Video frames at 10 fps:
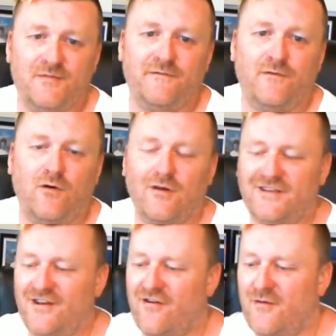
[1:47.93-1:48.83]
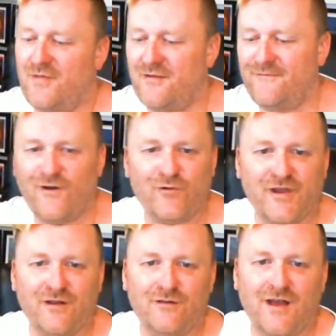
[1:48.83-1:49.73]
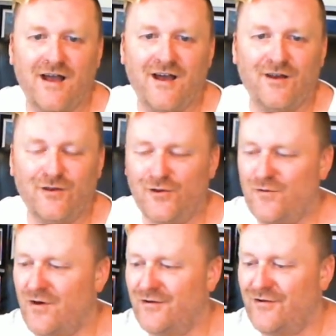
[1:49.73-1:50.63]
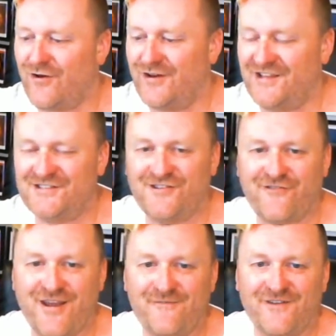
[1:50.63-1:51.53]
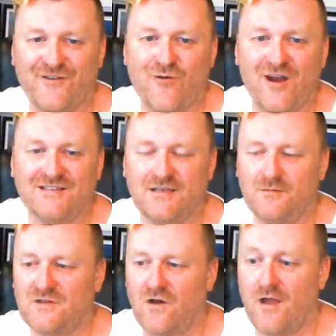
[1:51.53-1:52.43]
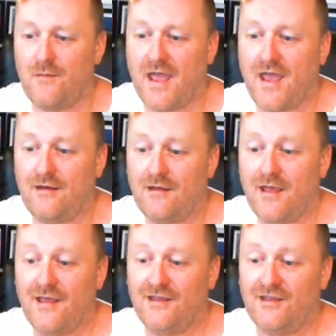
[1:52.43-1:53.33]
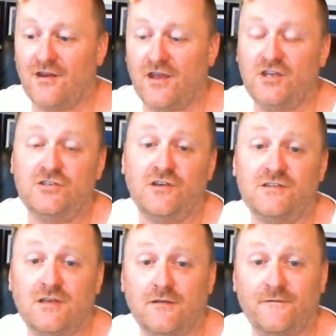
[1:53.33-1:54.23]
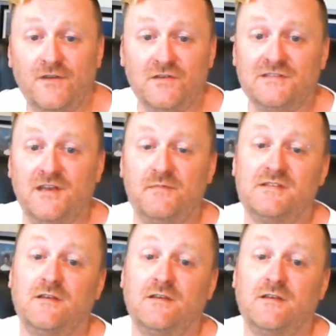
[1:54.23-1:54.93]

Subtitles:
before, you know, I've been following Lou on Instagram for quite some time, and you know, he shows a few snippets